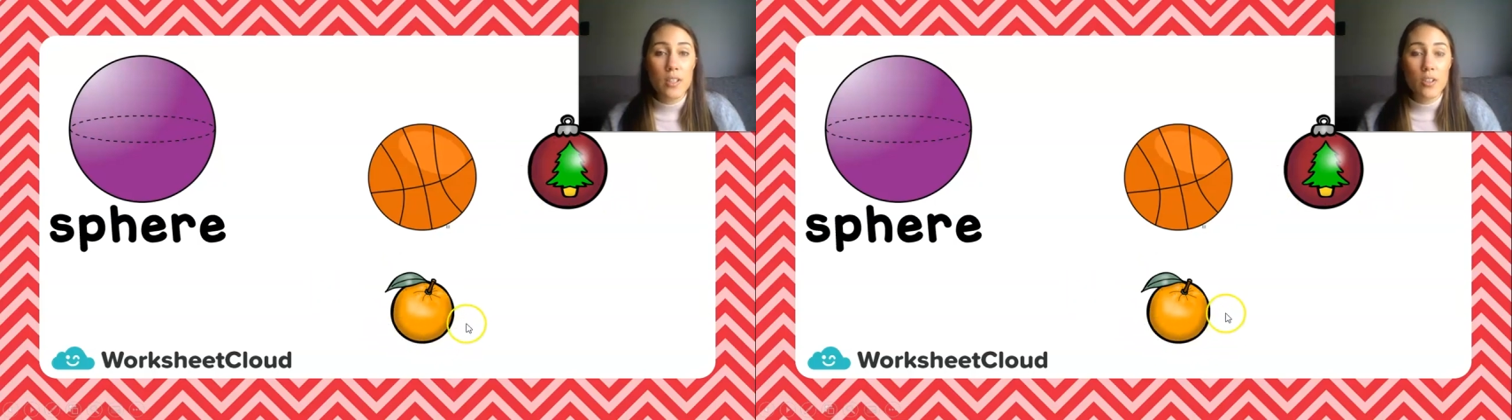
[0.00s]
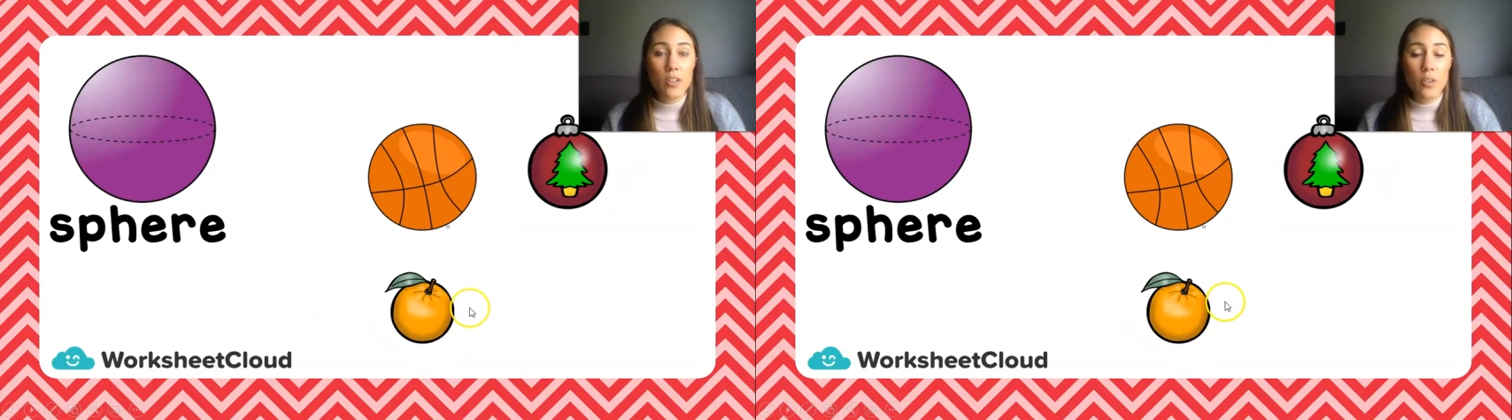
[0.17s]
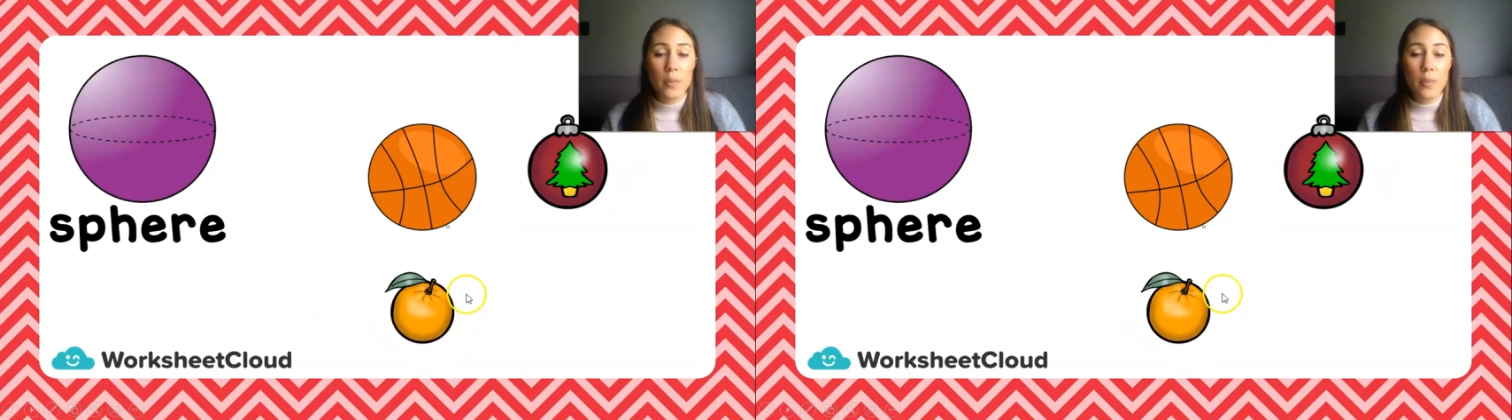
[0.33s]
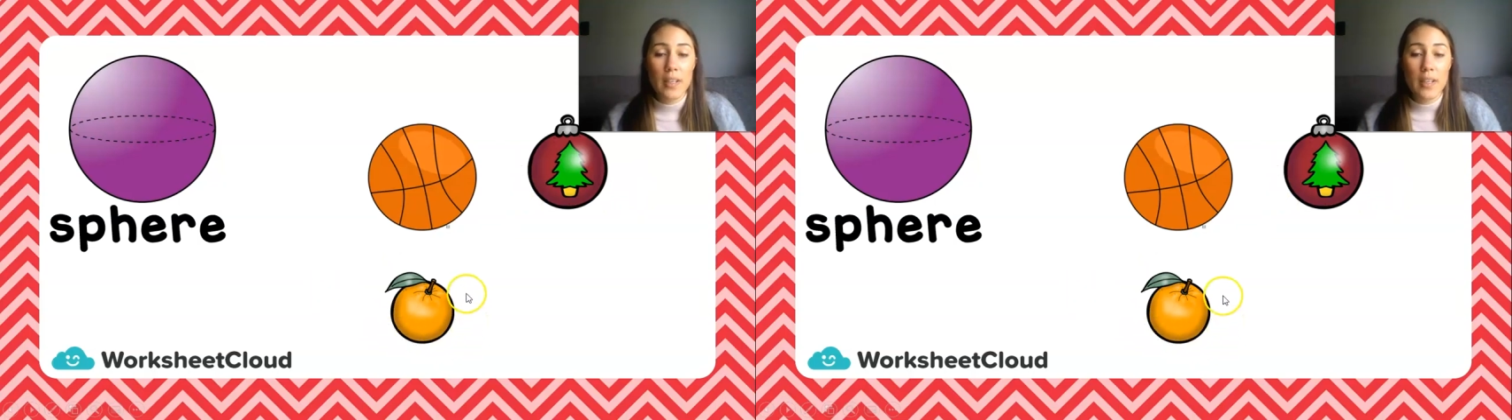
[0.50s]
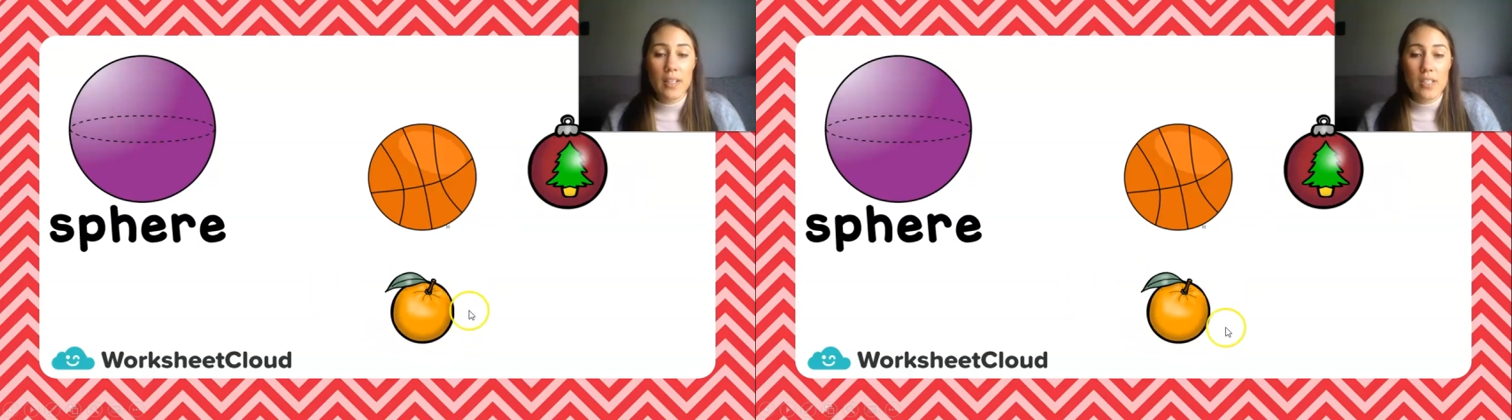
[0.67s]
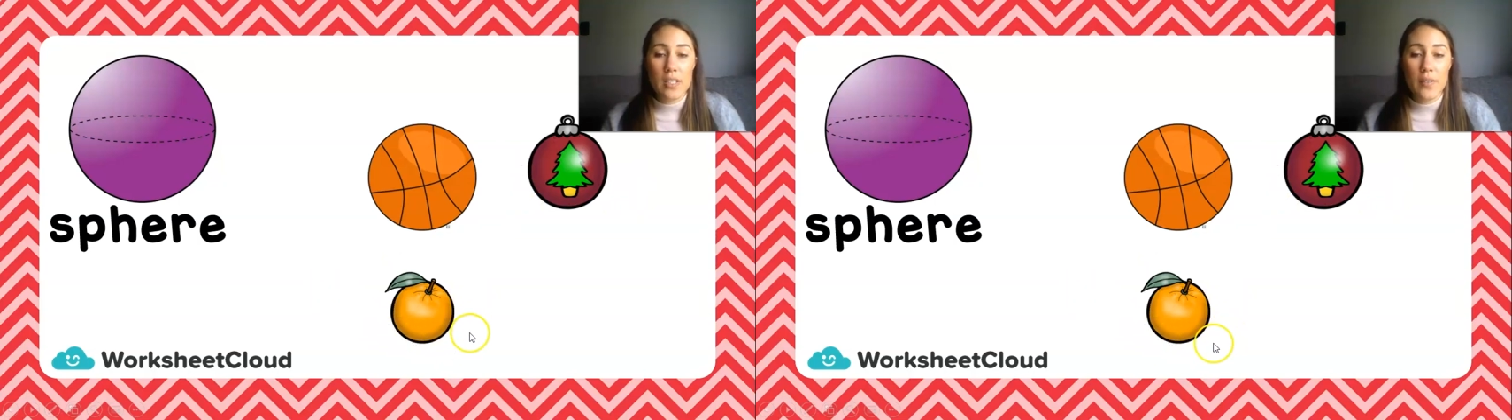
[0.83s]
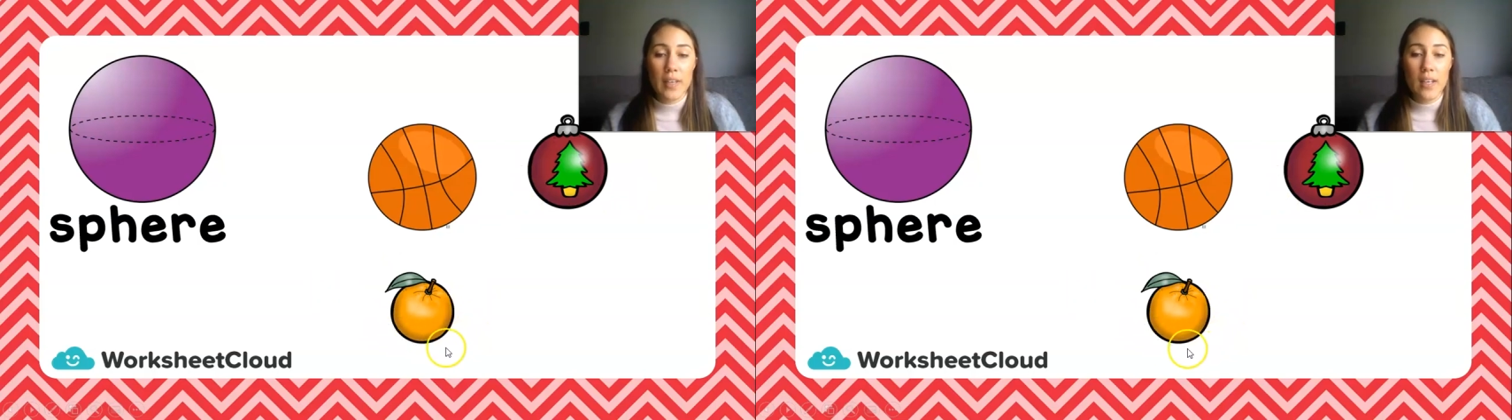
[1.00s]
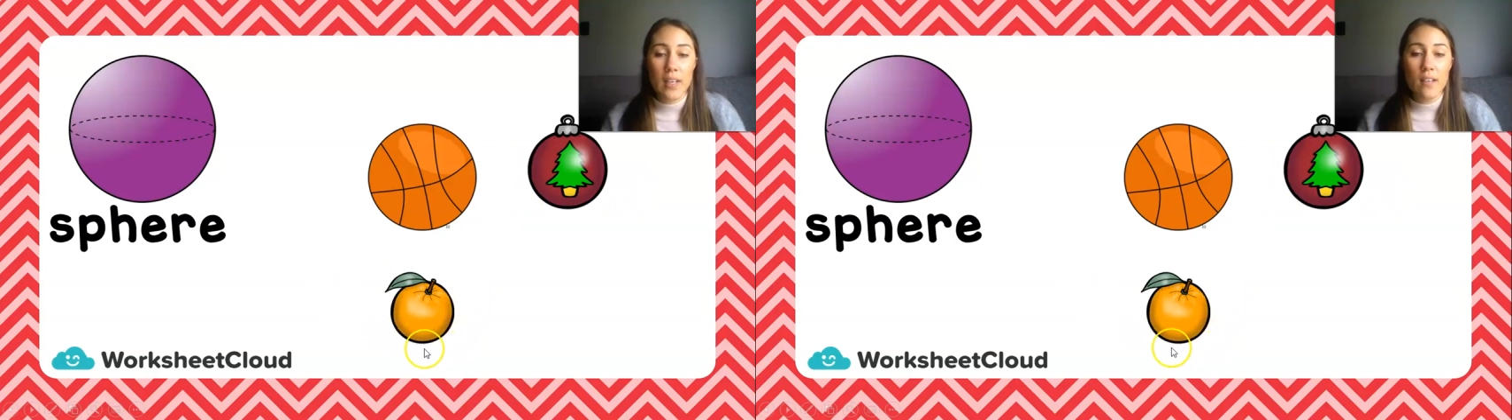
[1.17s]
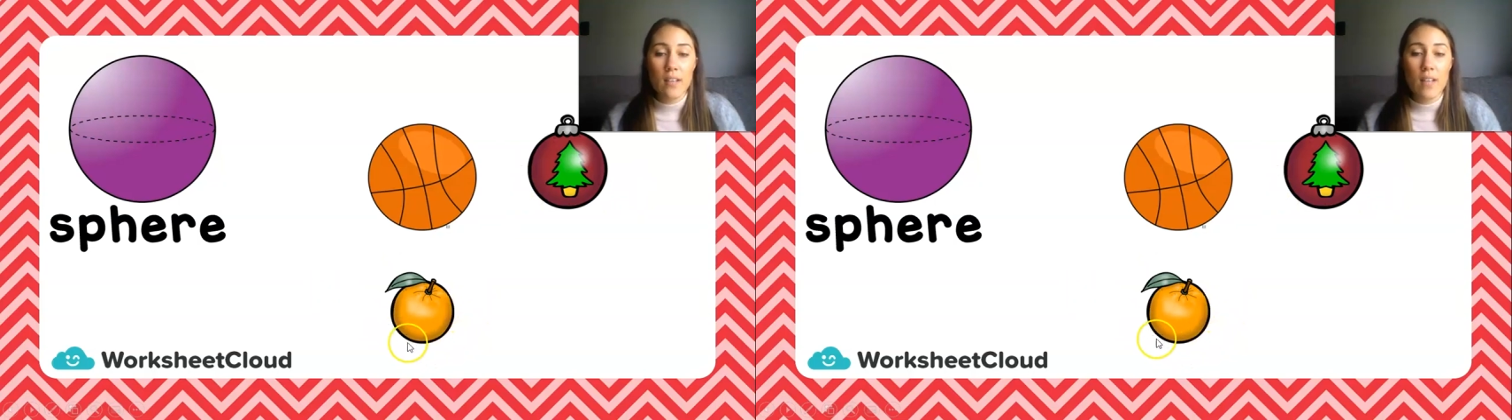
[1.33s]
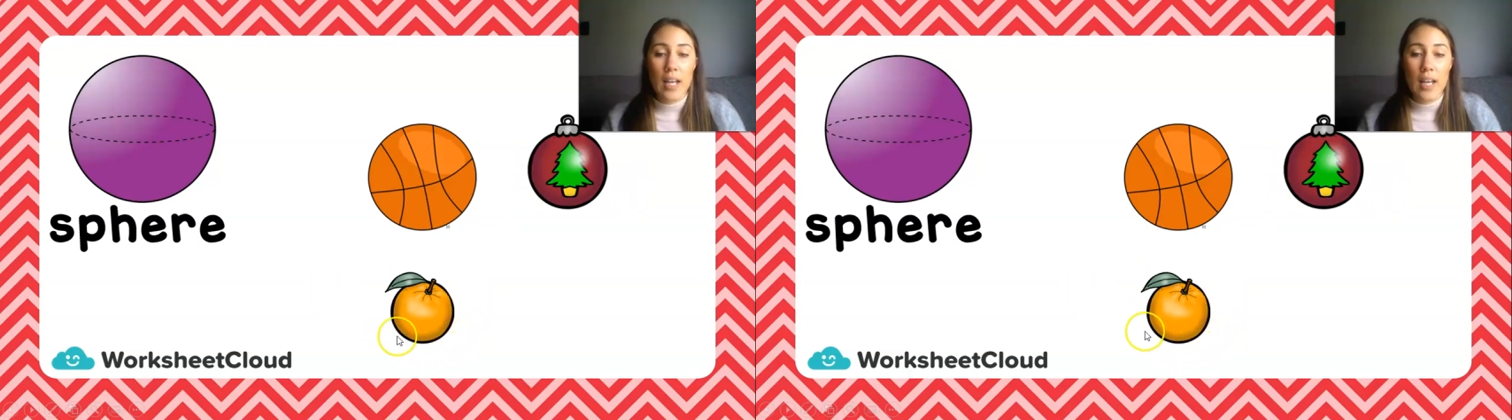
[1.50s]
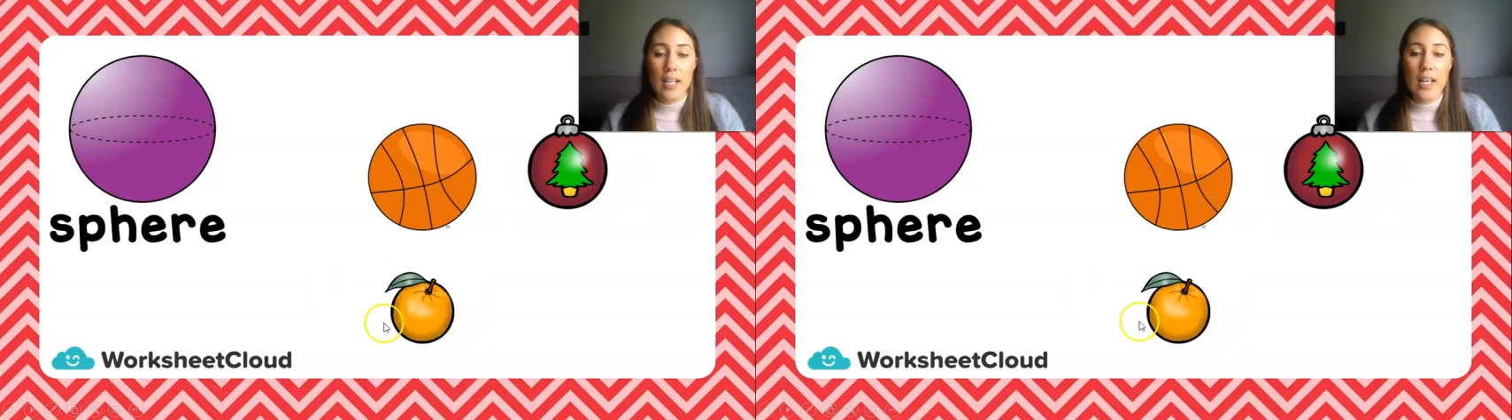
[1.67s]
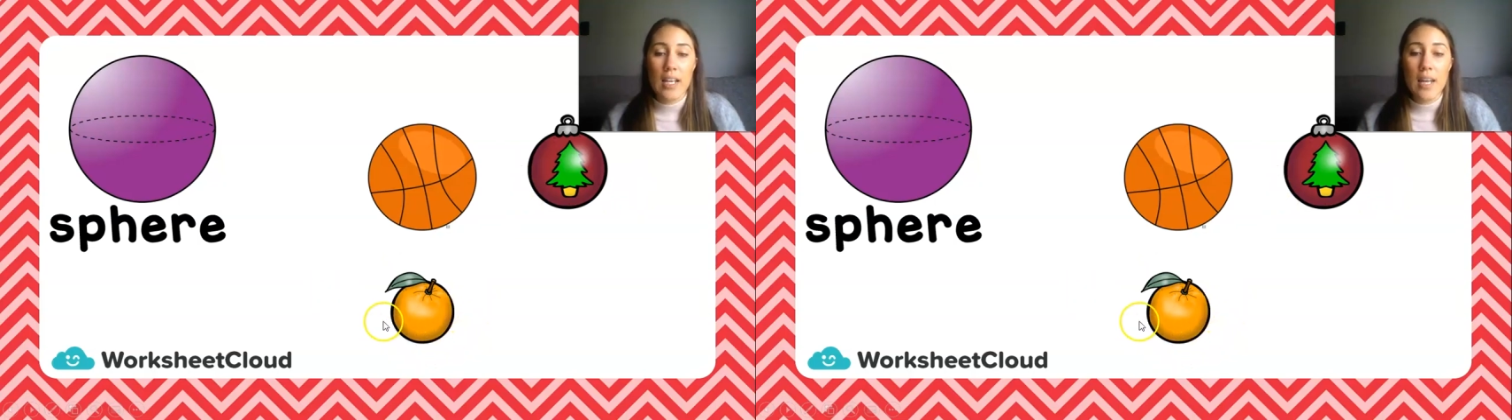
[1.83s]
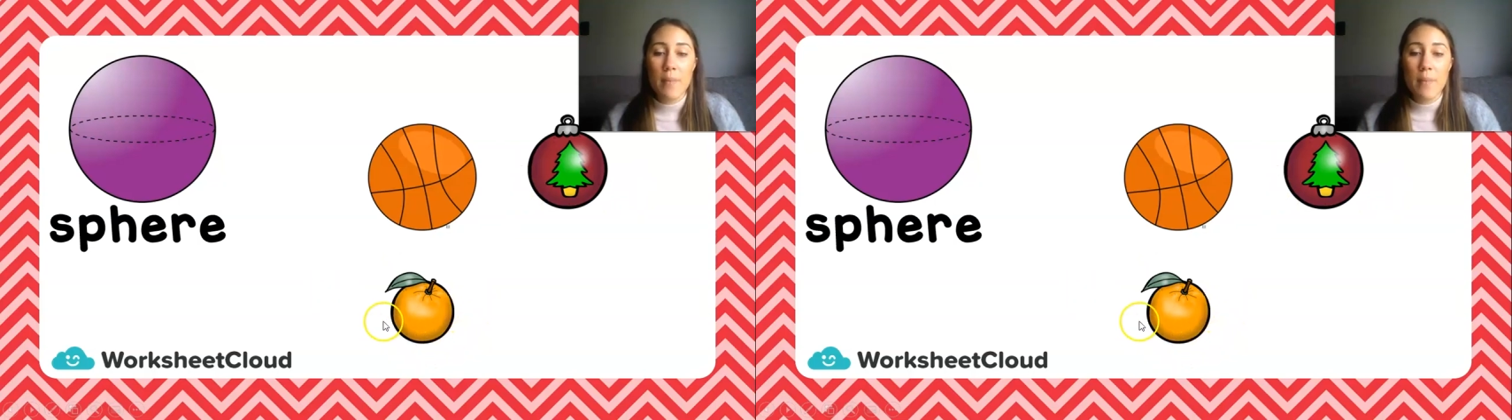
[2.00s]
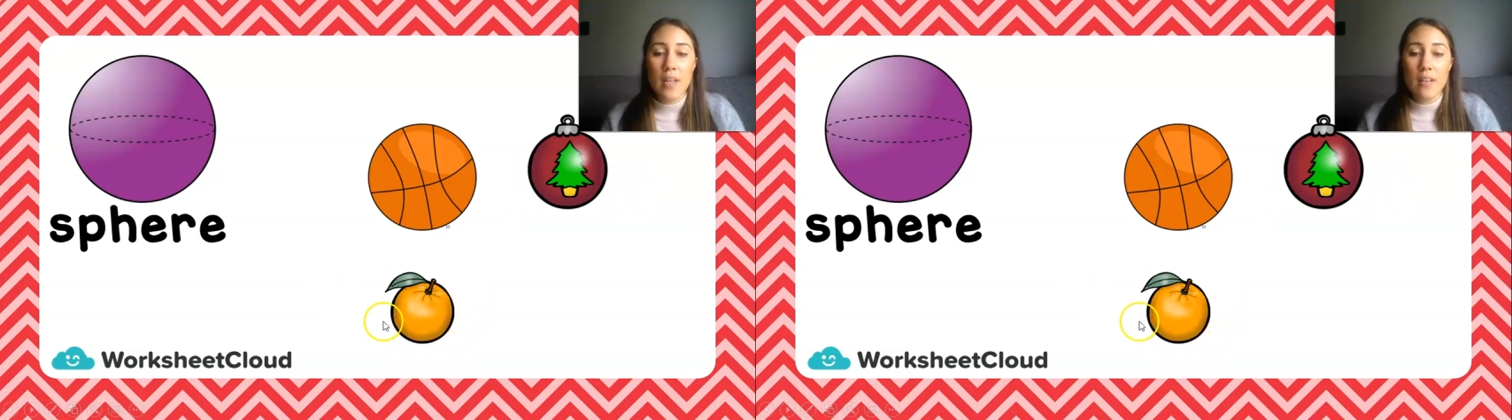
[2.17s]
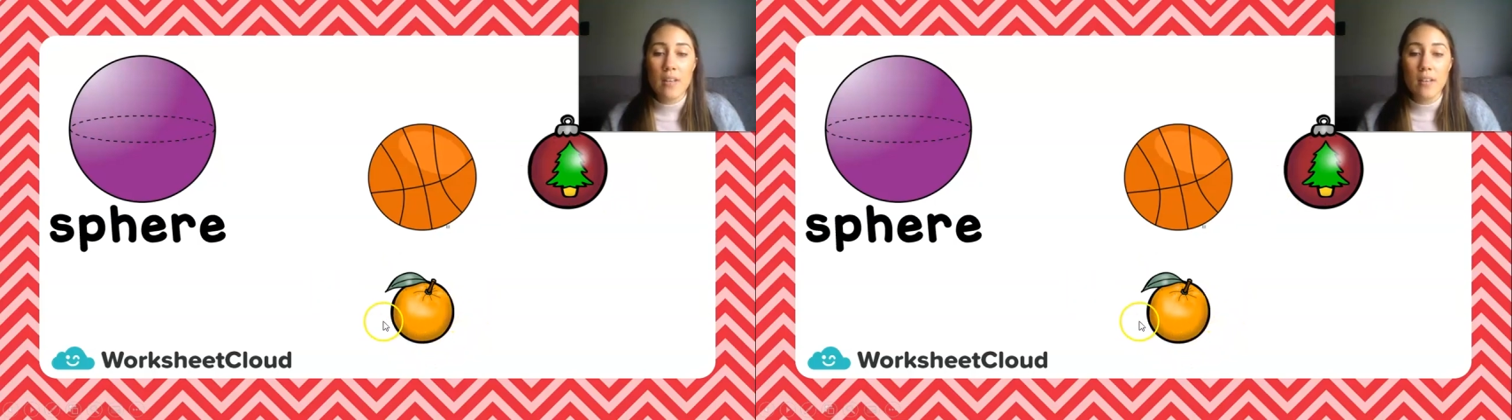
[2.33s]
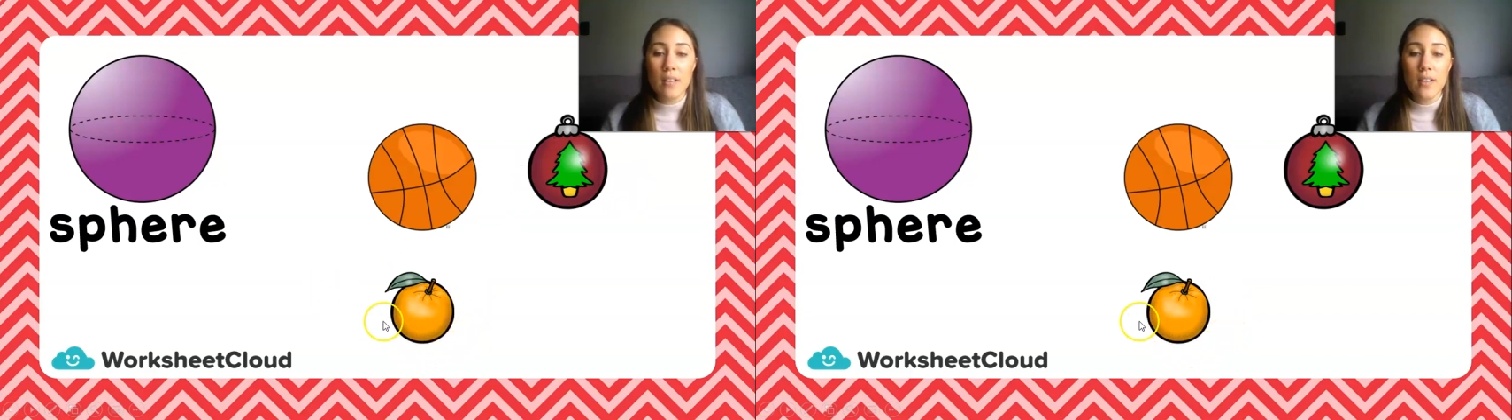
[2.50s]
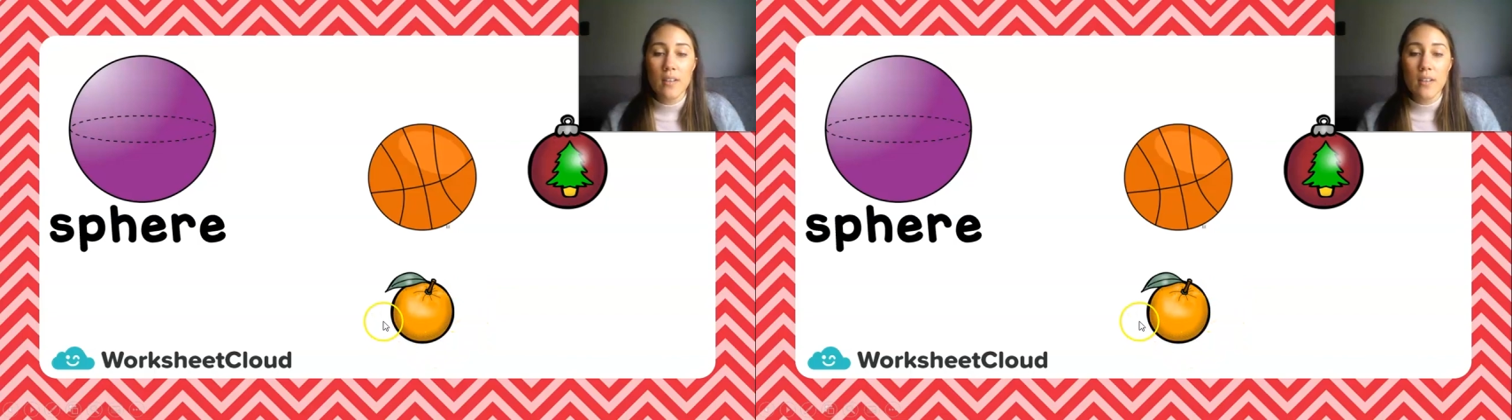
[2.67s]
could be a sphere, like a lemon